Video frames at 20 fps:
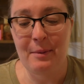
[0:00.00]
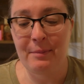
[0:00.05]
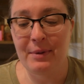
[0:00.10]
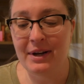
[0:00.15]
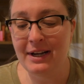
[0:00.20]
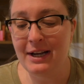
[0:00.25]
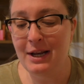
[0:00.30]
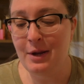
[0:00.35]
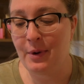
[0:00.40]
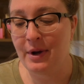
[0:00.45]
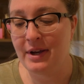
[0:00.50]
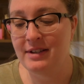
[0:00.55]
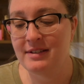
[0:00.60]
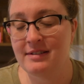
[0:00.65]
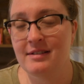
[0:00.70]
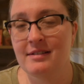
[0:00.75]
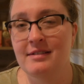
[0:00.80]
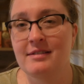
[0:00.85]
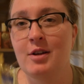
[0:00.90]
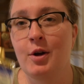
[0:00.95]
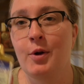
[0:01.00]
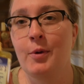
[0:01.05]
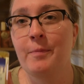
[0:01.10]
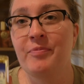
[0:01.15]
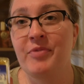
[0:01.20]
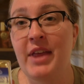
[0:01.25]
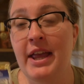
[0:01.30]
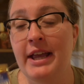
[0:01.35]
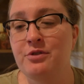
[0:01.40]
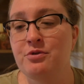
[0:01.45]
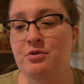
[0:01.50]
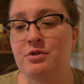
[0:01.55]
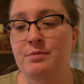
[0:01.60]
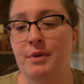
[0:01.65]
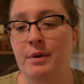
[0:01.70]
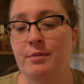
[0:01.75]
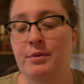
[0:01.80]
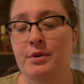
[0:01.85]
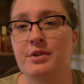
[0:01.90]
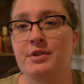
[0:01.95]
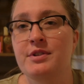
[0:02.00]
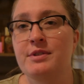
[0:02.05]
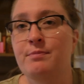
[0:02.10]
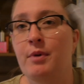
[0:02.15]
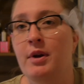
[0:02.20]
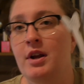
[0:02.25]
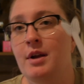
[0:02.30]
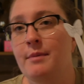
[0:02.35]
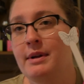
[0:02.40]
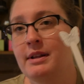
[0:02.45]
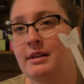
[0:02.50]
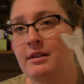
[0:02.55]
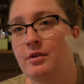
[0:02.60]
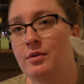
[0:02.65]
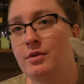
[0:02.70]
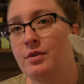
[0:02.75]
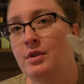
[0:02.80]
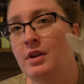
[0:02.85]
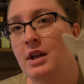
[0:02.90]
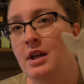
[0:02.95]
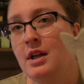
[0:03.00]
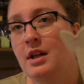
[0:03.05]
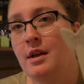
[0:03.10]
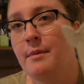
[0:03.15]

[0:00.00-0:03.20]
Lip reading: But anyways, so the Angel's Bread we're going to spray on my little